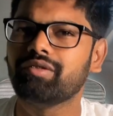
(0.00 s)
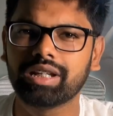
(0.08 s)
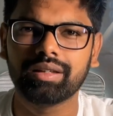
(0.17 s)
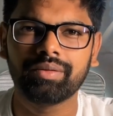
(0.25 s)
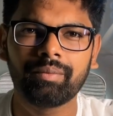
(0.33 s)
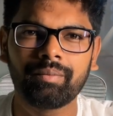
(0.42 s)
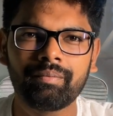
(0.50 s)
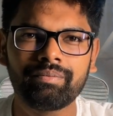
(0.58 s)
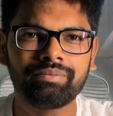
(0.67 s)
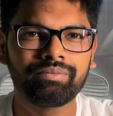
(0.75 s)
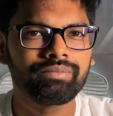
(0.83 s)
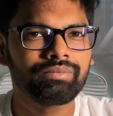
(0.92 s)
level.
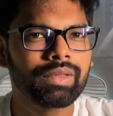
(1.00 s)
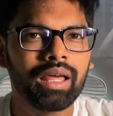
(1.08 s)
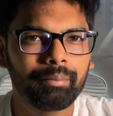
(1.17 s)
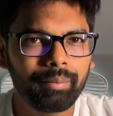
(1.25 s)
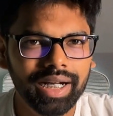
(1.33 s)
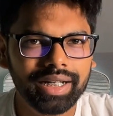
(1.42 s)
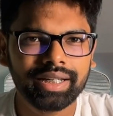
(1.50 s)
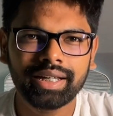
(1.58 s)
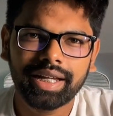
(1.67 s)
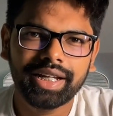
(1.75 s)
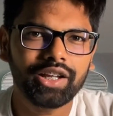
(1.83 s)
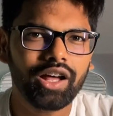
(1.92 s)

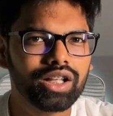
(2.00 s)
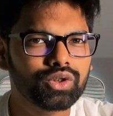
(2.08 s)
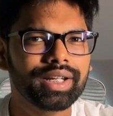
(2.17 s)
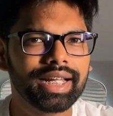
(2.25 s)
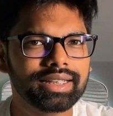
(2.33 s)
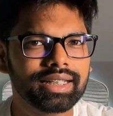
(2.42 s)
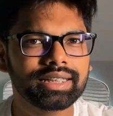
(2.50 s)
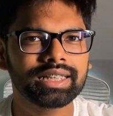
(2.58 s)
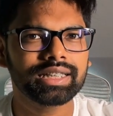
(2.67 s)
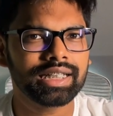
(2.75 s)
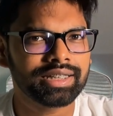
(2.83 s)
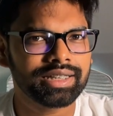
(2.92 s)
But it also
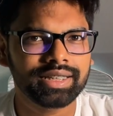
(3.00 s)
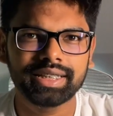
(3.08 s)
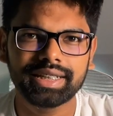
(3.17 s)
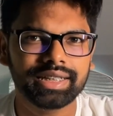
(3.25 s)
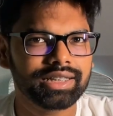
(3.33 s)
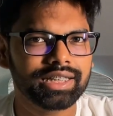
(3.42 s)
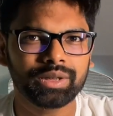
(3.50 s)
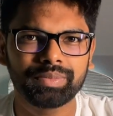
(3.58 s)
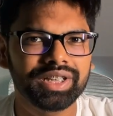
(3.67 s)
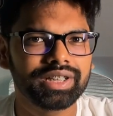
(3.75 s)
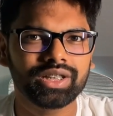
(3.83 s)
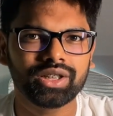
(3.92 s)
raises a serious
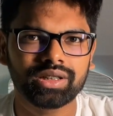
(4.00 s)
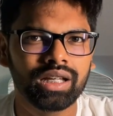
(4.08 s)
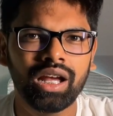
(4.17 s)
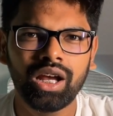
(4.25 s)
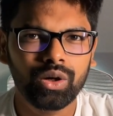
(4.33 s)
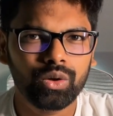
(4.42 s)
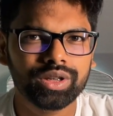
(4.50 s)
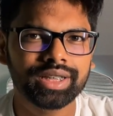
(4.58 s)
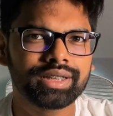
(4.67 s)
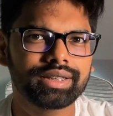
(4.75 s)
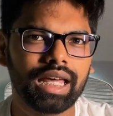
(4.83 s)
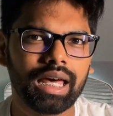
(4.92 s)
suspicious
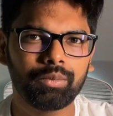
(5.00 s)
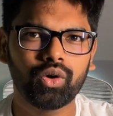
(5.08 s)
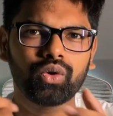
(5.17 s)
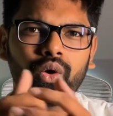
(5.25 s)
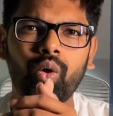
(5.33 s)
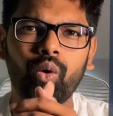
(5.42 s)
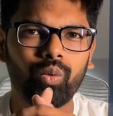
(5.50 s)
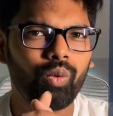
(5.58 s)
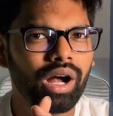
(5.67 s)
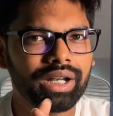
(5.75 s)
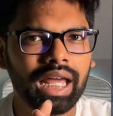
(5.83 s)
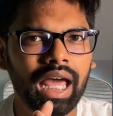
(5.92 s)
questions about
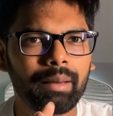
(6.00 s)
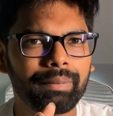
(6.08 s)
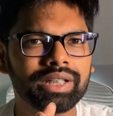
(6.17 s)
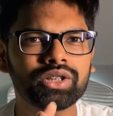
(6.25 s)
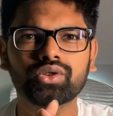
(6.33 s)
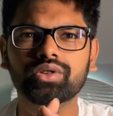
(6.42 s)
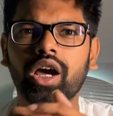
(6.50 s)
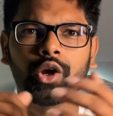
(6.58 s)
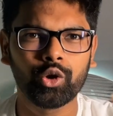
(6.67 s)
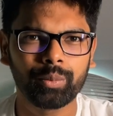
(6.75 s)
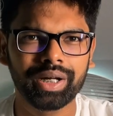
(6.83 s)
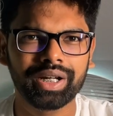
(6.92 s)
what happens to
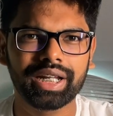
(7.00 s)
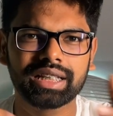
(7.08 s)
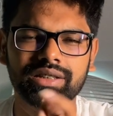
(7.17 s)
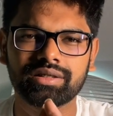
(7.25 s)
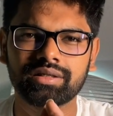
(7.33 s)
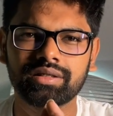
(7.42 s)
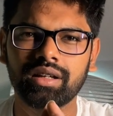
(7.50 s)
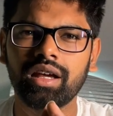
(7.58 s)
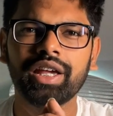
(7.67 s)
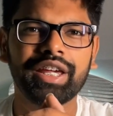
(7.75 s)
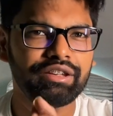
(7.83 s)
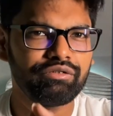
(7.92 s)
the human race
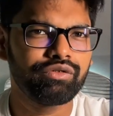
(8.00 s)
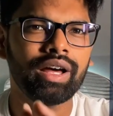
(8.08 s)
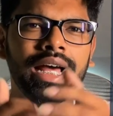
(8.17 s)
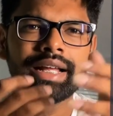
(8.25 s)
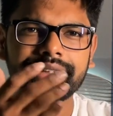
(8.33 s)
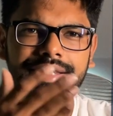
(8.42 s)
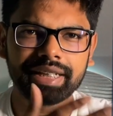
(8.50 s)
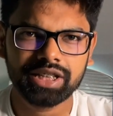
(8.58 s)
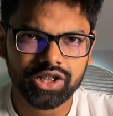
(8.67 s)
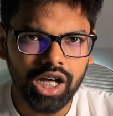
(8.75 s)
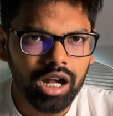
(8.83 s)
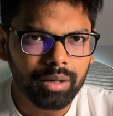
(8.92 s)
if
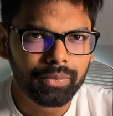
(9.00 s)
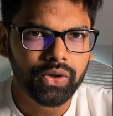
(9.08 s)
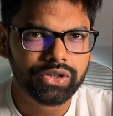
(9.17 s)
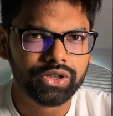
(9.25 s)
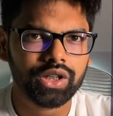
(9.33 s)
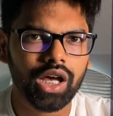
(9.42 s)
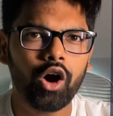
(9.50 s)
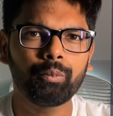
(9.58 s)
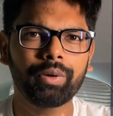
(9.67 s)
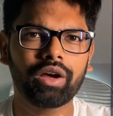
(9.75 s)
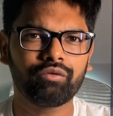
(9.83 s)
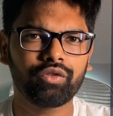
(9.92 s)
these chatbots
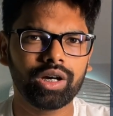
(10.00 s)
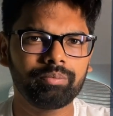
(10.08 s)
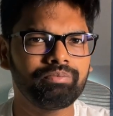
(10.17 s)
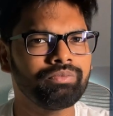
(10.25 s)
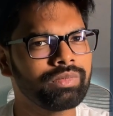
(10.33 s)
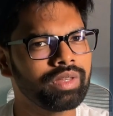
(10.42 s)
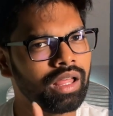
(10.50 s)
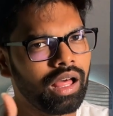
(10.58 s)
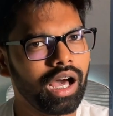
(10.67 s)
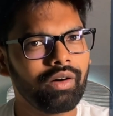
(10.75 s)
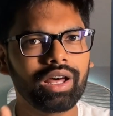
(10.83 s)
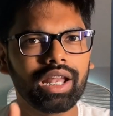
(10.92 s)
outperform
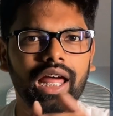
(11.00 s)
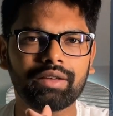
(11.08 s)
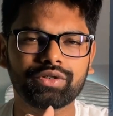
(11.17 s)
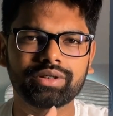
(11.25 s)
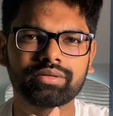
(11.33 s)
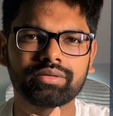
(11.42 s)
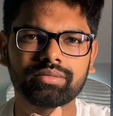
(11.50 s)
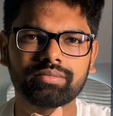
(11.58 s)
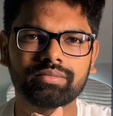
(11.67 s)
our lives